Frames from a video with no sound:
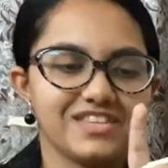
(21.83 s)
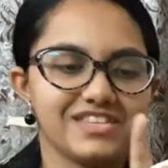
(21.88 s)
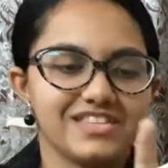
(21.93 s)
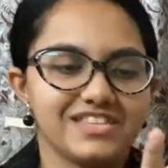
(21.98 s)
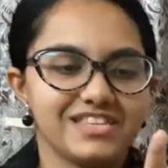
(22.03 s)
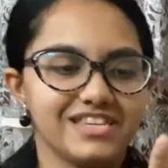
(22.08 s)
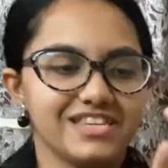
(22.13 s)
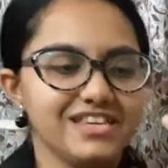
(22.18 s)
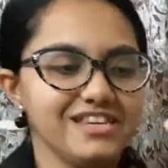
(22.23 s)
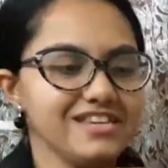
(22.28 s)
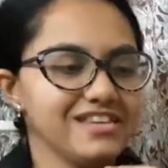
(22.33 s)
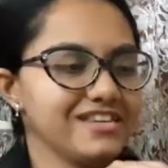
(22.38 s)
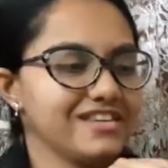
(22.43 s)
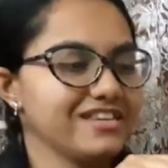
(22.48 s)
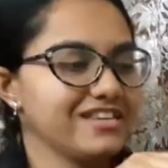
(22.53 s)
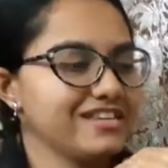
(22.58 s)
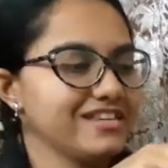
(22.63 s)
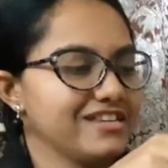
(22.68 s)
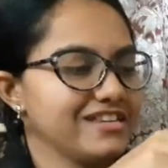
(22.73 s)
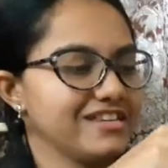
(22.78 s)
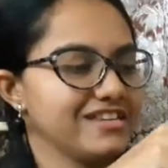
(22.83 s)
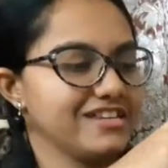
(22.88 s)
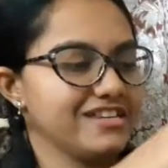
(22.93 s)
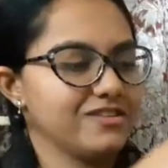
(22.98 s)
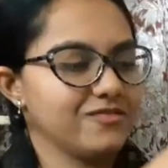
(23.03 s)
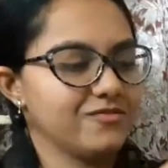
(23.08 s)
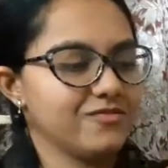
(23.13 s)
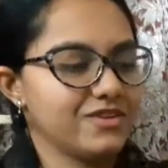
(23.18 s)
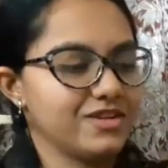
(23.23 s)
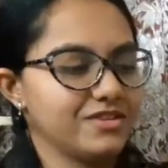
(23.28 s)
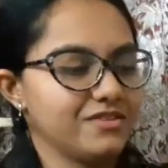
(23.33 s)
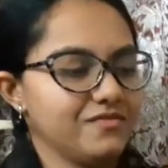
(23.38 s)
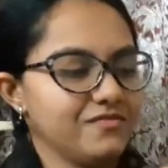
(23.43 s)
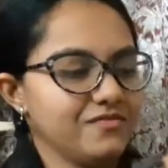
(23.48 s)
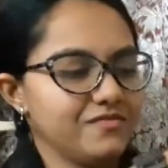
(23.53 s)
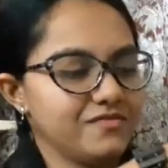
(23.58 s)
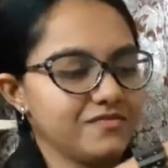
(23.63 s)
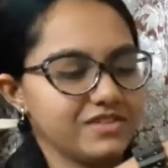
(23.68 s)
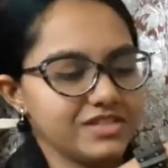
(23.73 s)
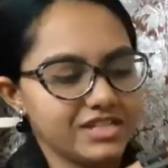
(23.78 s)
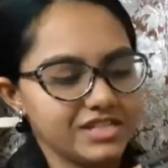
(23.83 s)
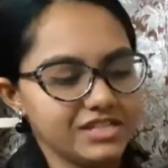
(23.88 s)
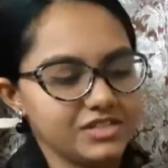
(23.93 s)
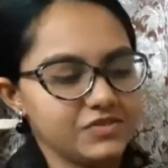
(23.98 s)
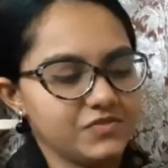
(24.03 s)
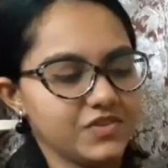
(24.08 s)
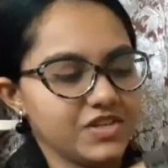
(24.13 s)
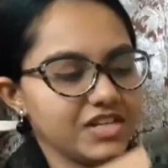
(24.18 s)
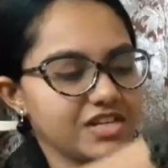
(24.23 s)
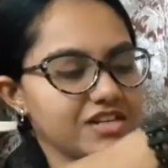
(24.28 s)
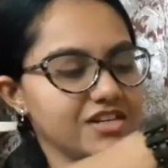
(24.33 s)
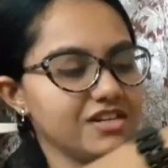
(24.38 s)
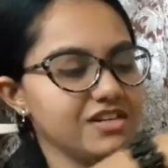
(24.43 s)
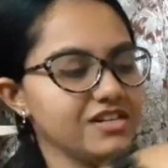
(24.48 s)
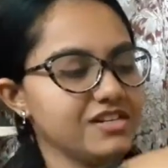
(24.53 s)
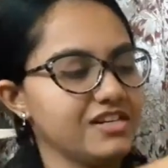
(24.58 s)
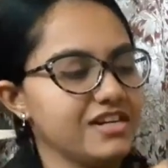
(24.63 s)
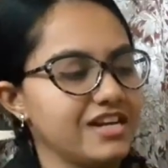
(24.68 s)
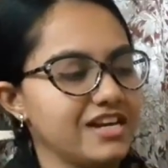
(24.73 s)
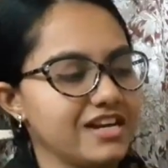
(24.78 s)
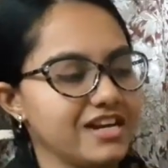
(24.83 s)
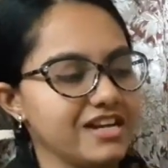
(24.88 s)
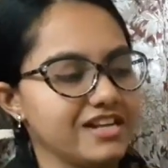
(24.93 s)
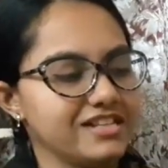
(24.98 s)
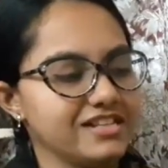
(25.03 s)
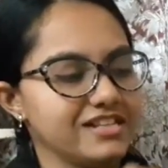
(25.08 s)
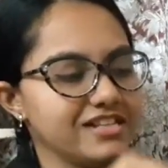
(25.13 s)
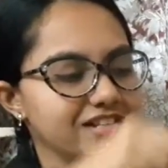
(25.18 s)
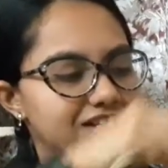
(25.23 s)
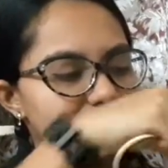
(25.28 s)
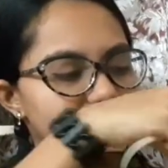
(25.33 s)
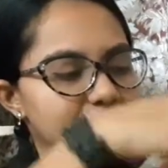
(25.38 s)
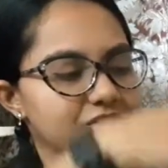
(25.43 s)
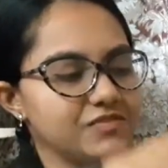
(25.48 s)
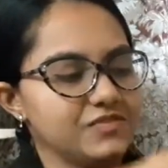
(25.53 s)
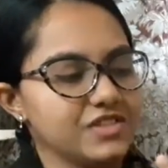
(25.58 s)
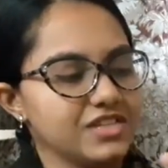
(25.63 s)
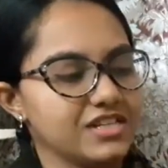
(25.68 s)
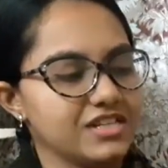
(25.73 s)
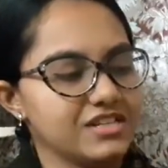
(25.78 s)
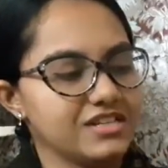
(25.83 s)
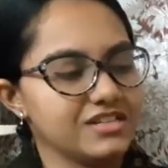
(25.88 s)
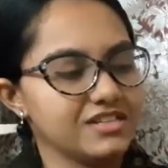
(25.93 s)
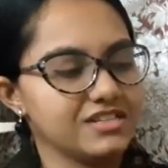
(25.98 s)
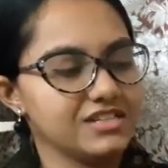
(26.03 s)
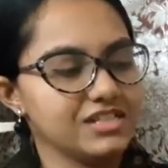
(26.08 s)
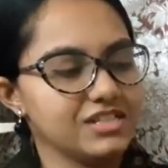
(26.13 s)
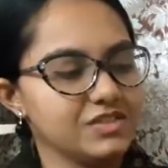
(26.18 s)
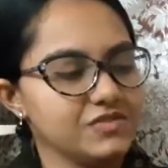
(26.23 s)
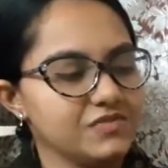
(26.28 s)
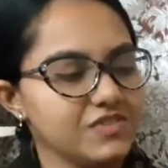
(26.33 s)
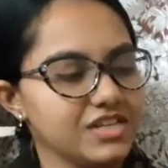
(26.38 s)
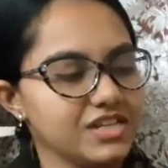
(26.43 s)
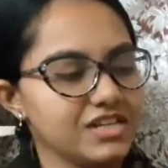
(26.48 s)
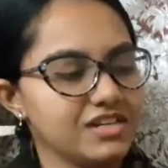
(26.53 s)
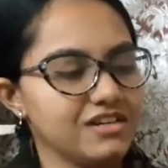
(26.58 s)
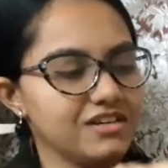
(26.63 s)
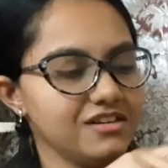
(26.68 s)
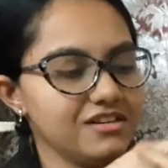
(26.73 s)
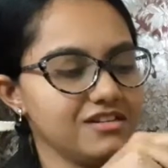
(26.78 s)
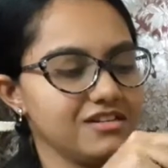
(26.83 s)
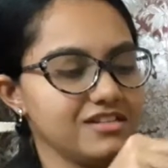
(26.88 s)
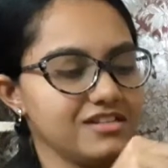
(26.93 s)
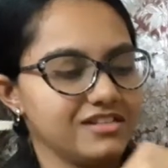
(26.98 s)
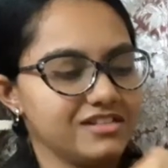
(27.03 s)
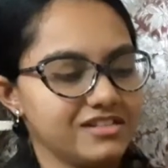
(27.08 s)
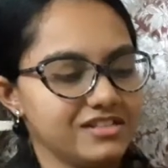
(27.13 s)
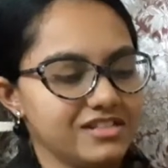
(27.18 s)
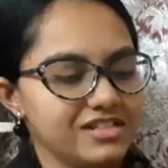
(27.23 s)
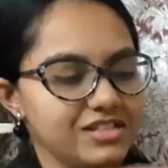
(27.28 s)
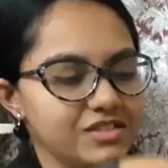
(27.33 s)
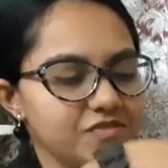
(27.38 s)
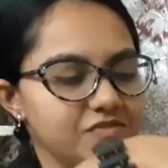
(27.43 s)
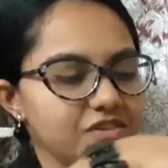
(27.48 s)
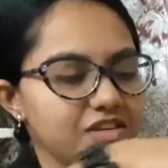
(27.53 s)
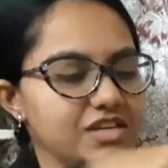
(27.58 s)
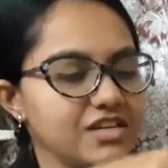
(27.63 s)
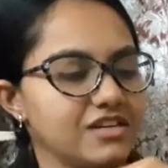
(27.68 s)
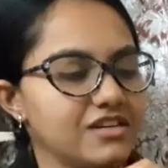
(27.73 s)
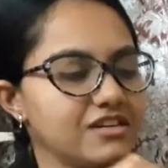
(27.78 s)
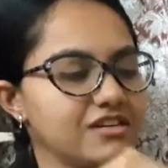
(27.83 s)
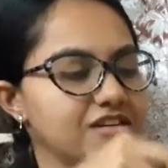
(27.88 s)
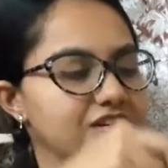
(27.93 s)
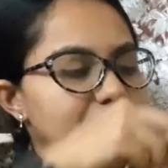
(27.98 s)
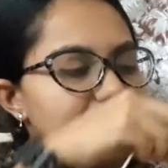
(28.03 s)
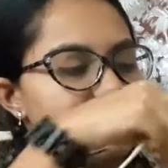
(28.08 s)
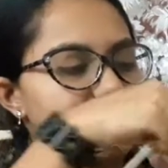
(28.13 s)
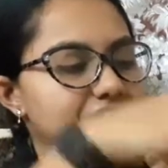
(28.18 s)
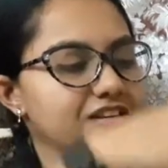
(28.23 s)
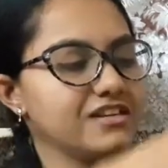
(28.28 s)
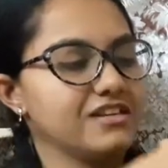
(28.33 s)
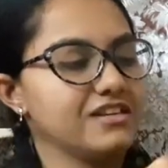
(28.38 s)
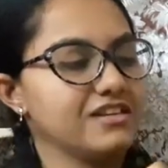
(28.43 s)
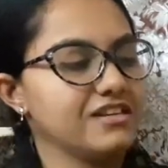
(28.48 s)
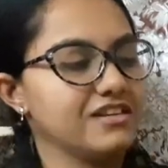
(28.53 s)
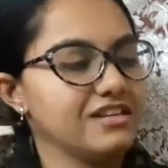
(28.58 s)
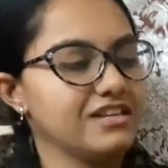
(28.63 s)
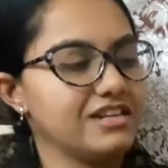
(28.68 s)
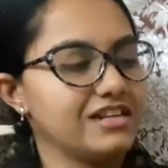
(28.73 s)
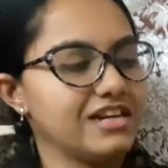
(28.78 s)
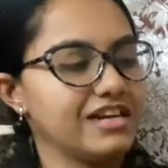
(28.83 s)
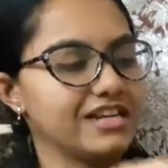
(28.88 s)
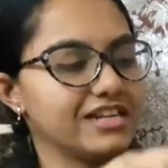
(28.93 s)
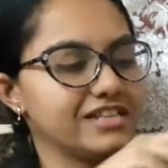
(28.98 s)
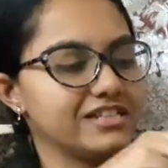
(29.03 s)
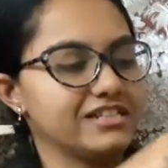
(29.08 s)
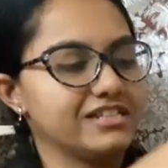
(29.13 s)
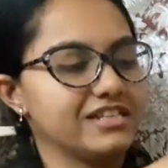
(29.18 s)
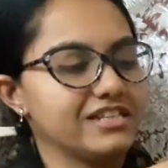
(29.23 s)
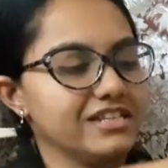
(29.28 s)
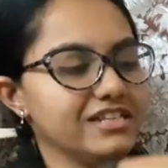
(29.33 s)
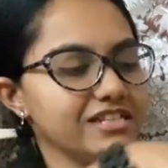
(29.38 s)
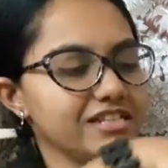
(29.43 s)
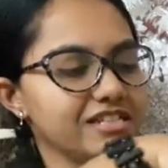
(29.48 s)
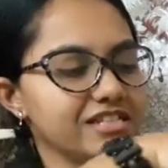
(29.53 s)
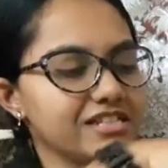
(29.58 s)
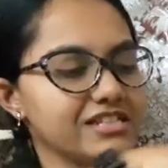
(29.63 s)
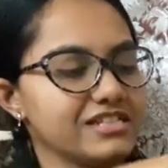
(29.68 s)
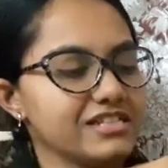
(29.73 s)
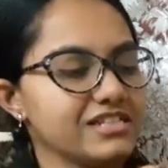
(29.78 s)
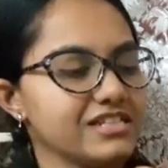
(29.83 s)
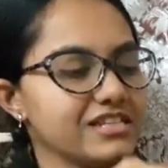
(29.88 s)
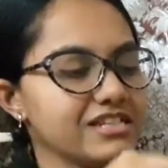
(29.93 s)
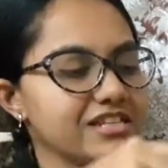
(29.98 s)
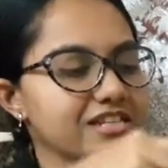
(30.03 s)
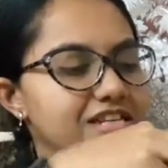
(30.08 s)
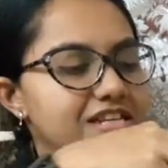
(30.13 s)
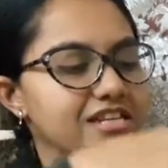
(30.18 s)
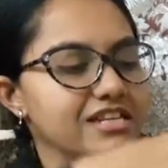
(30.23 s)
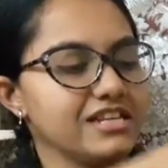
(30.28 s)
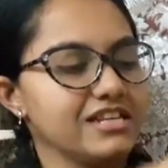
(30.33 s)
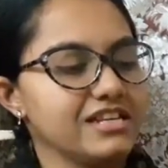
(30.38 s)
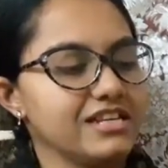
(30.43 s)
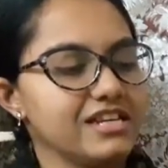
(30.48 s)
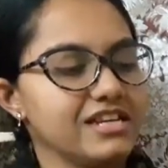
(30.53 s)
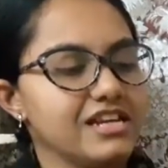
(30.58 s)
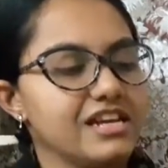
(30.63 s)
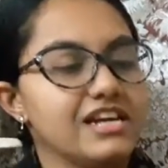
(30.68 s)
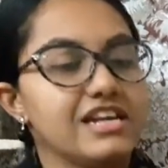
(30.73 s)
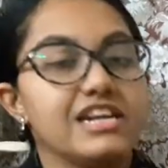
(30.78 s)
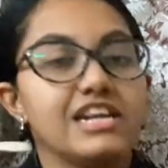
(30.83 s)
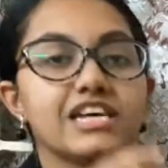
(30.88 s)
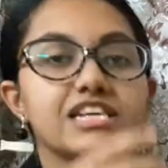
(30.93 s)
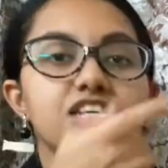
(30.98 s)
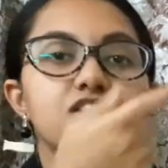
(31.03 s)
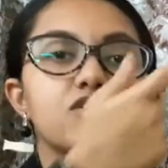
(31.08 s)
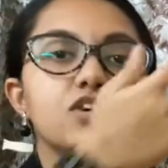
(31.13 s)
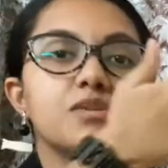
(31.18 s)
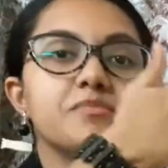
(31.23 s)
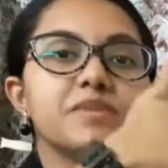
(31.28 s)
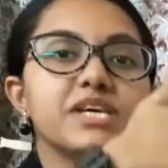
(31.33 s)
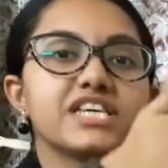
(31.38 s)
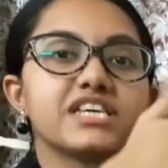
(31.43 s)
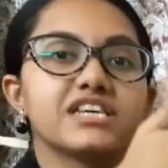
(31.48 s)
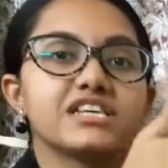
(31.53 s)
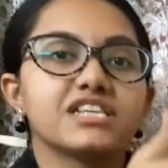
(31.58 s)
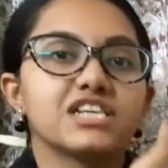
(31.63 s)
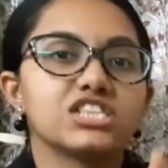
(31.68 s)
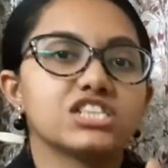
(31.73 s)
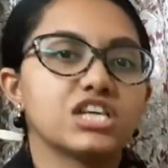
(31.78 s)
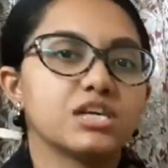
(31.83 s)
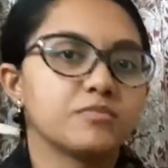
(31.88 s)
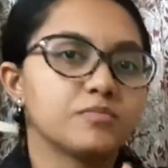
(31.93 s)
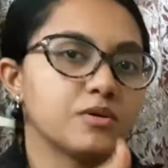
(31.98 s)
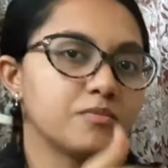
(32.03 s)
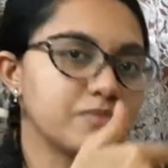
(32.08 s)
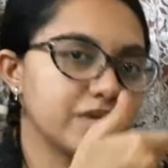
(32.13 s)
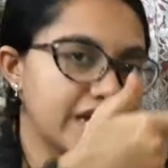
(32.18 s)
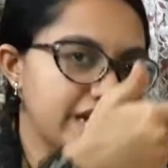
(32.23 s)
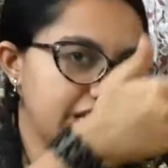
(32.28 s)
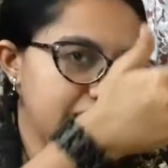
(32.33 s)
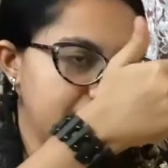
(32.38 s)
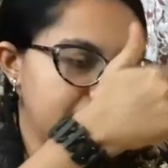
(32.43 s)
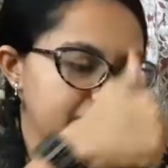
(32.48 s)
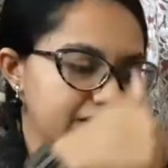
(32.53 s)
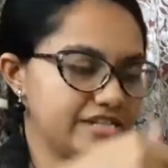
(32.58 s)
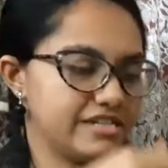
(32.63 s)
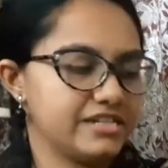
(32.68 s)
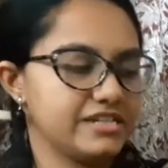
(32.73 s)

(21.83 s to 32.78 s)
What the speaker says: See, one, this finger, and then this finger, this finger, this finger, like this, like you're making the shape of 8,